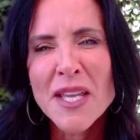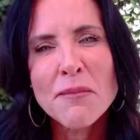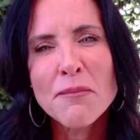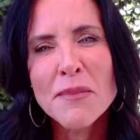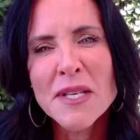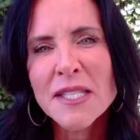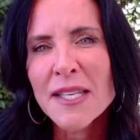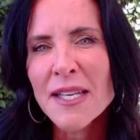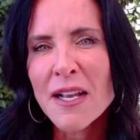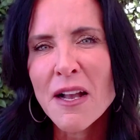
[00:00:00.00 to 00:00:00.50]

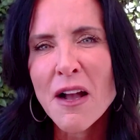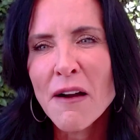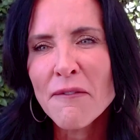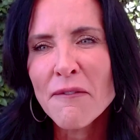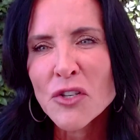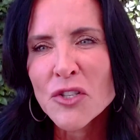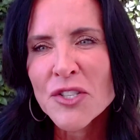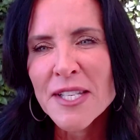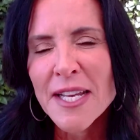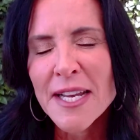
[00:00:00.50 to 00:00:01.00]
missing
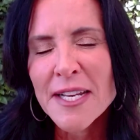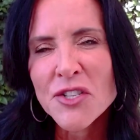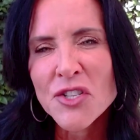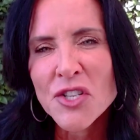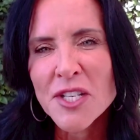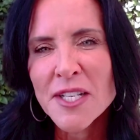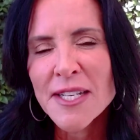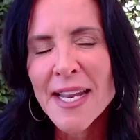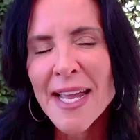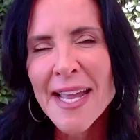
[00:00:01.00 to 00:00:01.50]

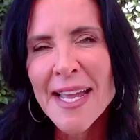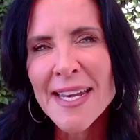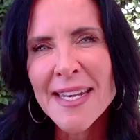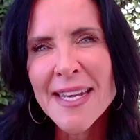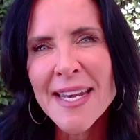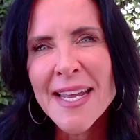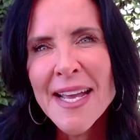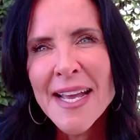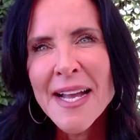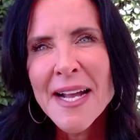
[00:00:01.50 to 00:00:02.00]
conversation.
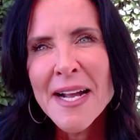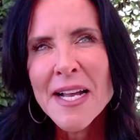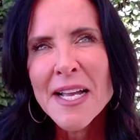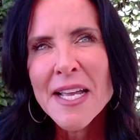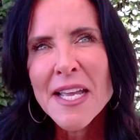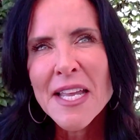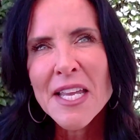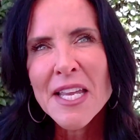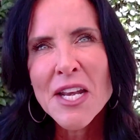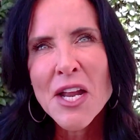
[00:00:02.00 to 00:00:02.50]
And,
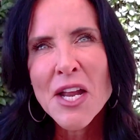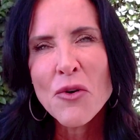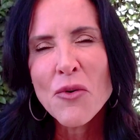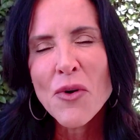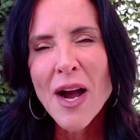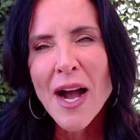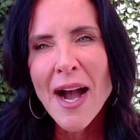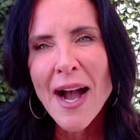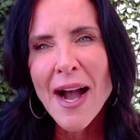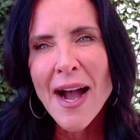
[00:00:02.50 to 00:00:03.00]

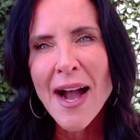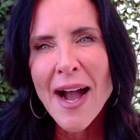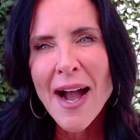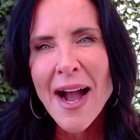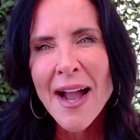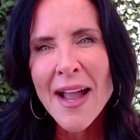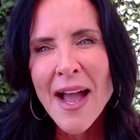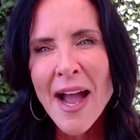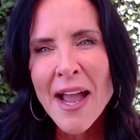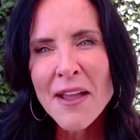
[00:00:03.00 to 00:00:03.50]

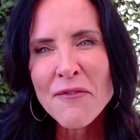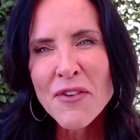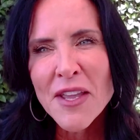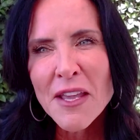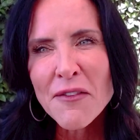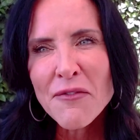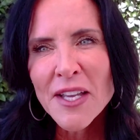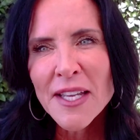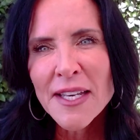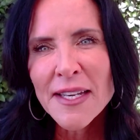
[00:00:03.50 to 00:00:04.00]
I've
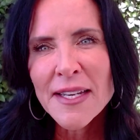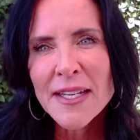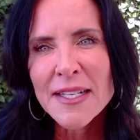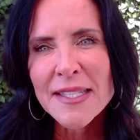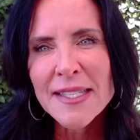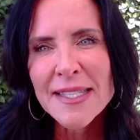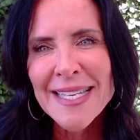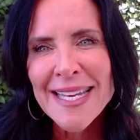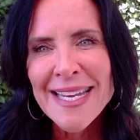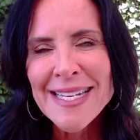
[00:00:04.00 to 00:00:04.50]
even
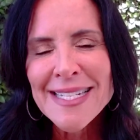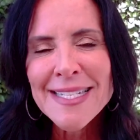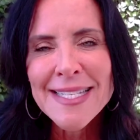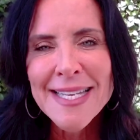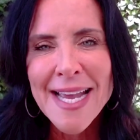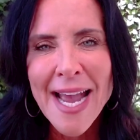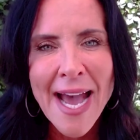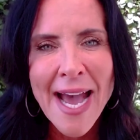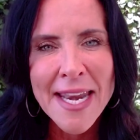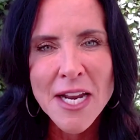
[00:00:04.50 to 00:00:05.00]
seen
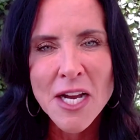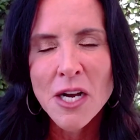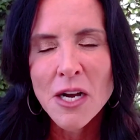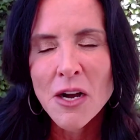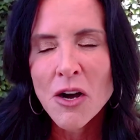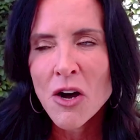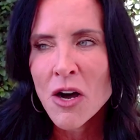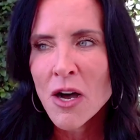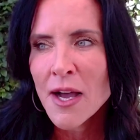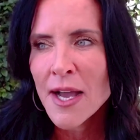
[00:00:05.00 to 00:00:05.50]
data
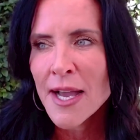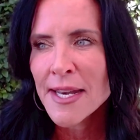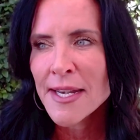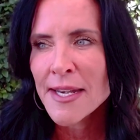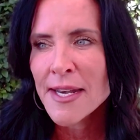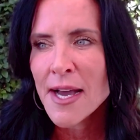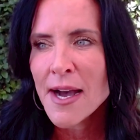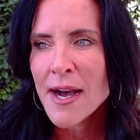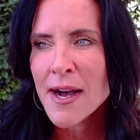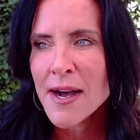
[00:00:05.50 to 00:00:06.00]

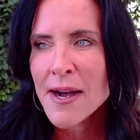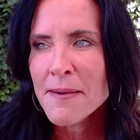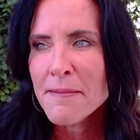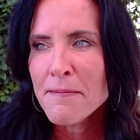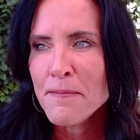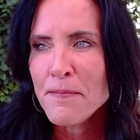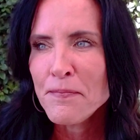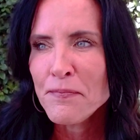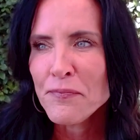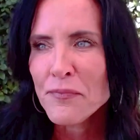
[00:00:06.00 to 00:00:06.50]
on
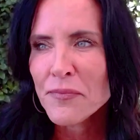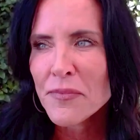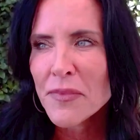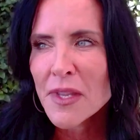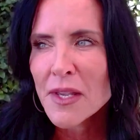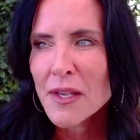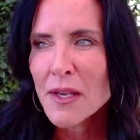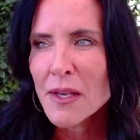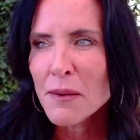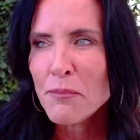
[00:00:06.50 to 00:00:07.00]

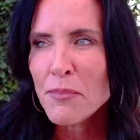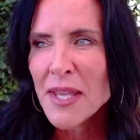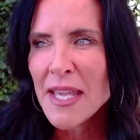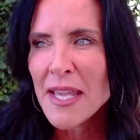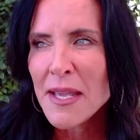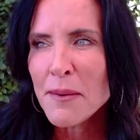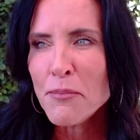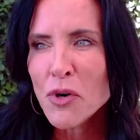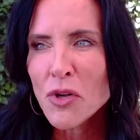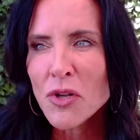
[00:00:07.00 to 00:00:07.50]

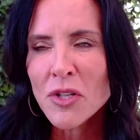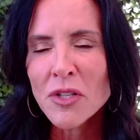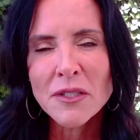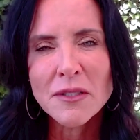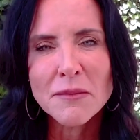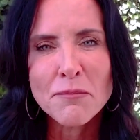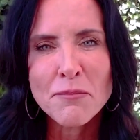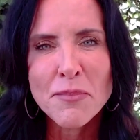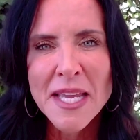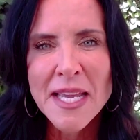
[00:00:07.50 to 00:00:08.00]

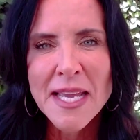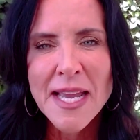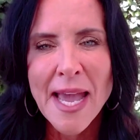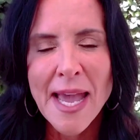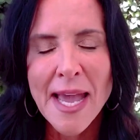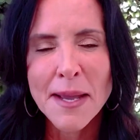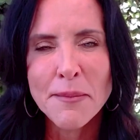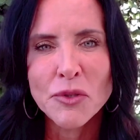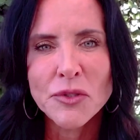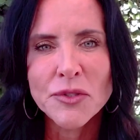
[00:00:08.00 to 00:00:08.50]
people being
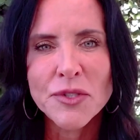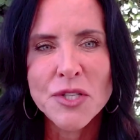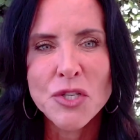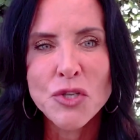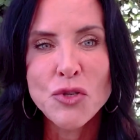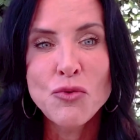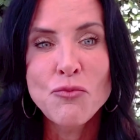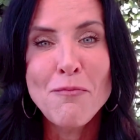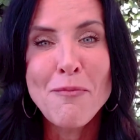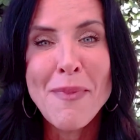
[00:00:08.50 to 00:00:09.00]
able
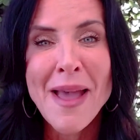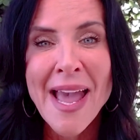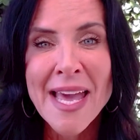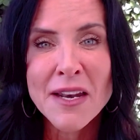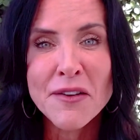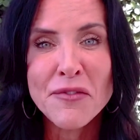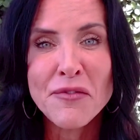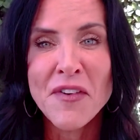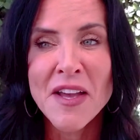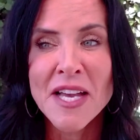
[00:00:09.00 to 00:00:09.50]
to
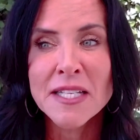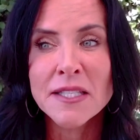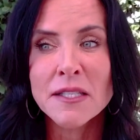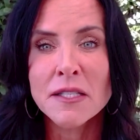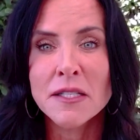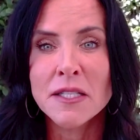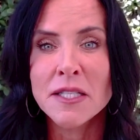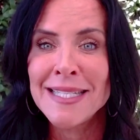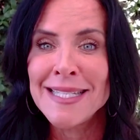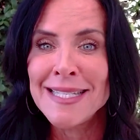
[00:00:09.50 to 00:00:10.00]

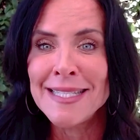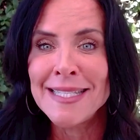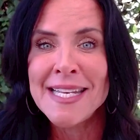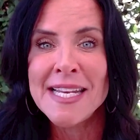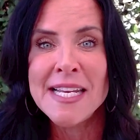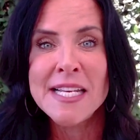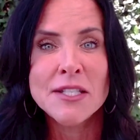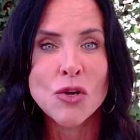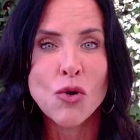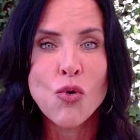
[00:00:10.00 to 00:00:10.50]
manifest
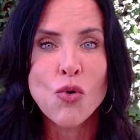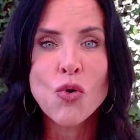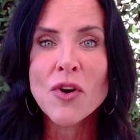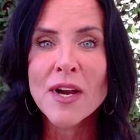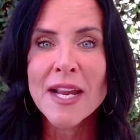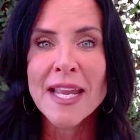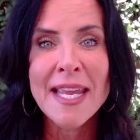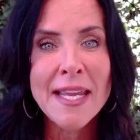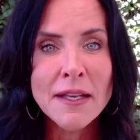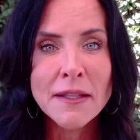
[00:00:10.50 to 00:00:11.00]
disease or
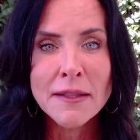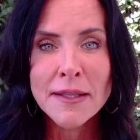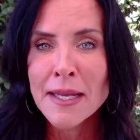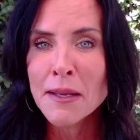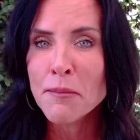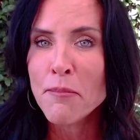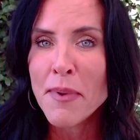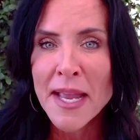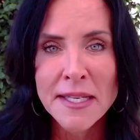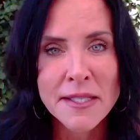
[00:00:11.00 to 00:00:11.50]

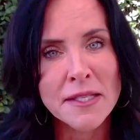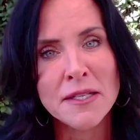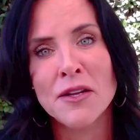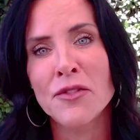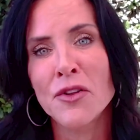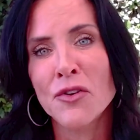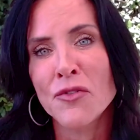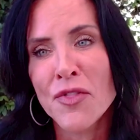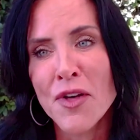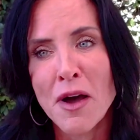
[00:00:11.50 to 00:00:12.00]
healing based
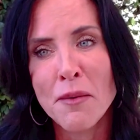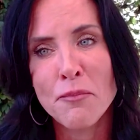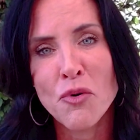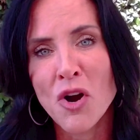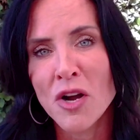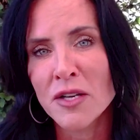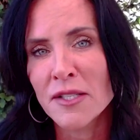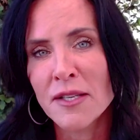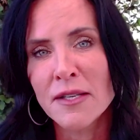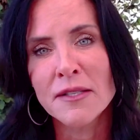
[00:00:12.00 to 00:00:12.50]
on their thought
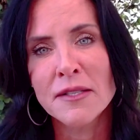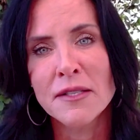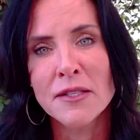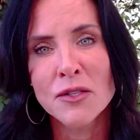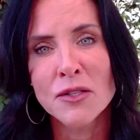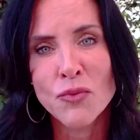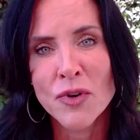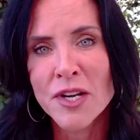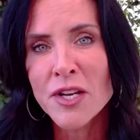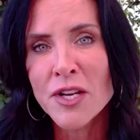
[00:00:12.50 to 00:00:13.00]

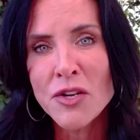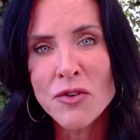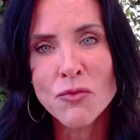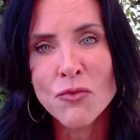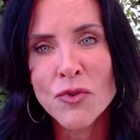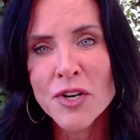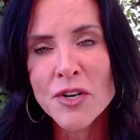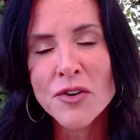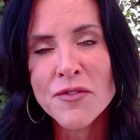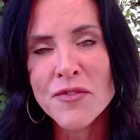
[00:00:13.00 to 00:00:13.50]
processes. What are
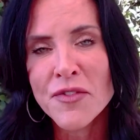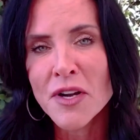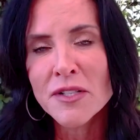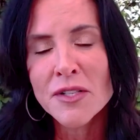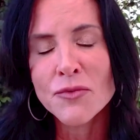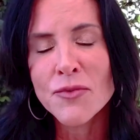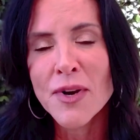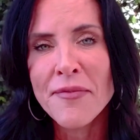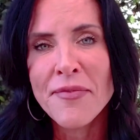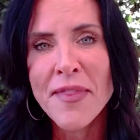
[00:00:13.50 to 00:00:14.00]
your
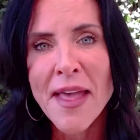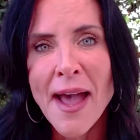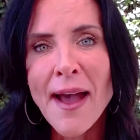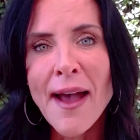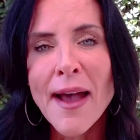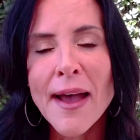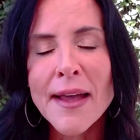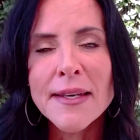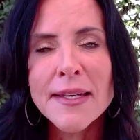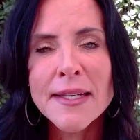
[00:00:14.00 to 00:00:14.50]
thoughts around
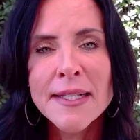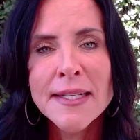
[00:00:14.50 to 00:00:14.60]
that?